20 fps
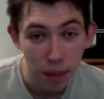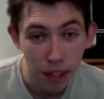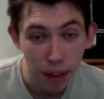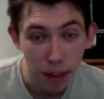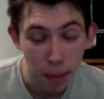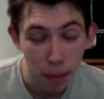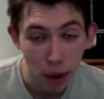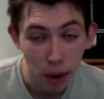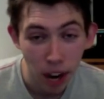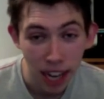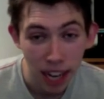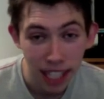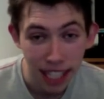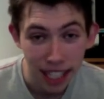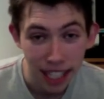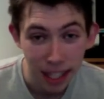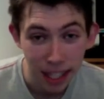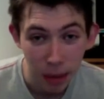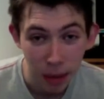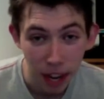prizes
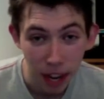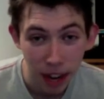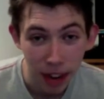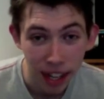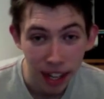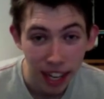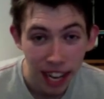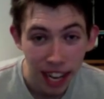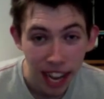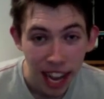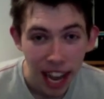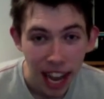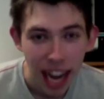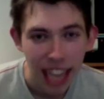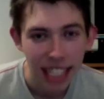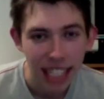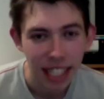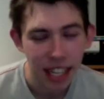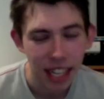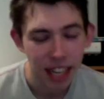as well. And
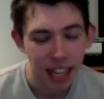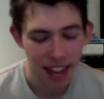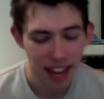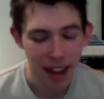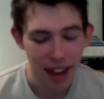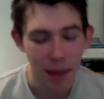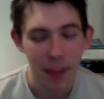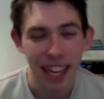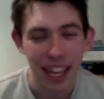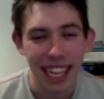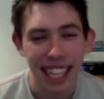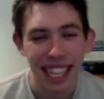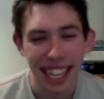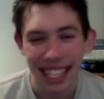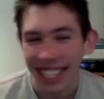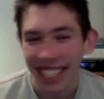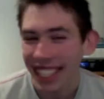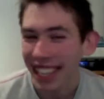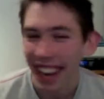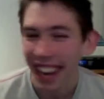he's gonna. Um,
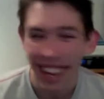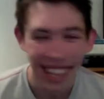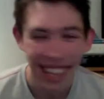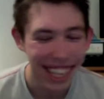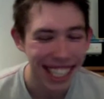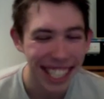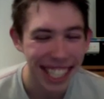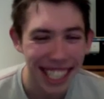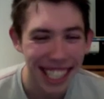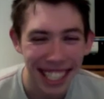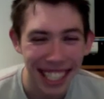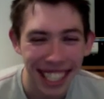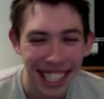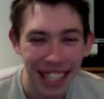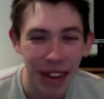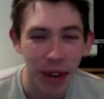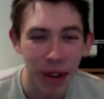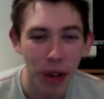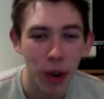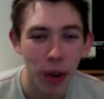it's ah, this is just
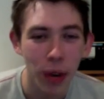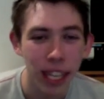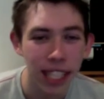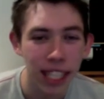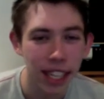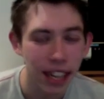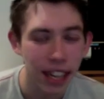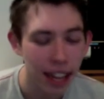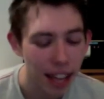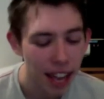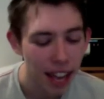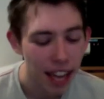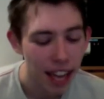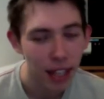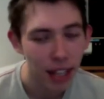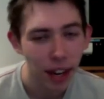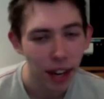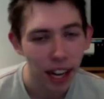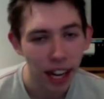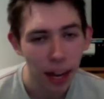so cool. He's gonna
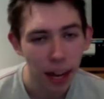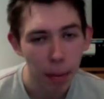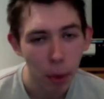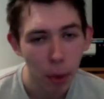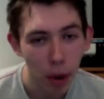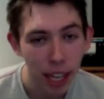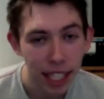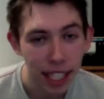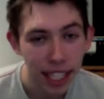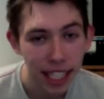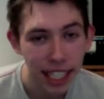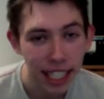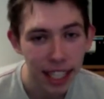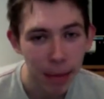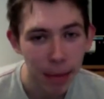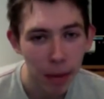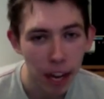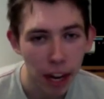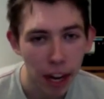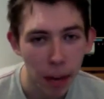do like a point
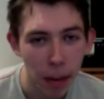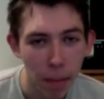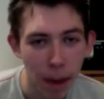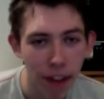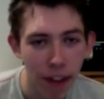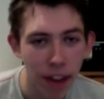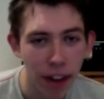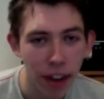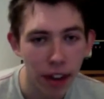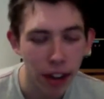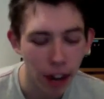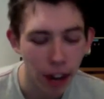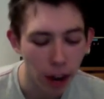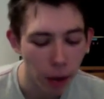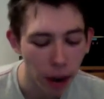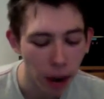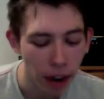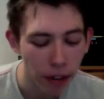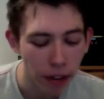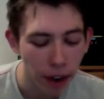system, like a Mario Kart,
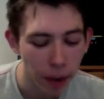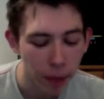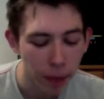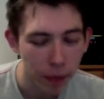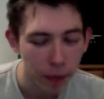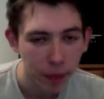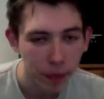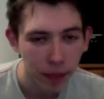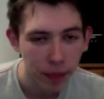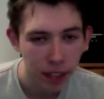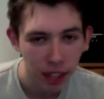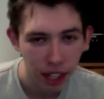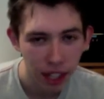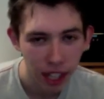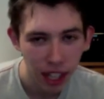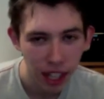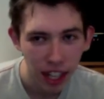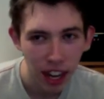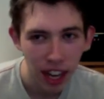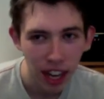where um,
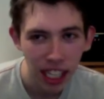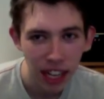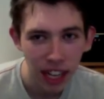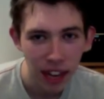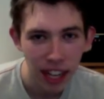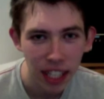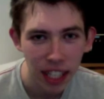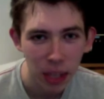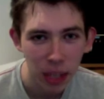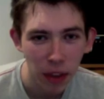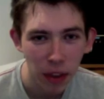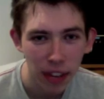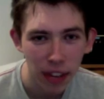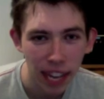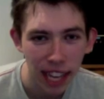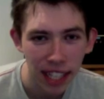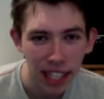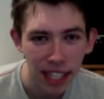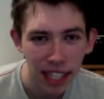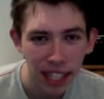the idea is whoever
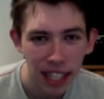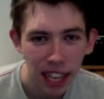gets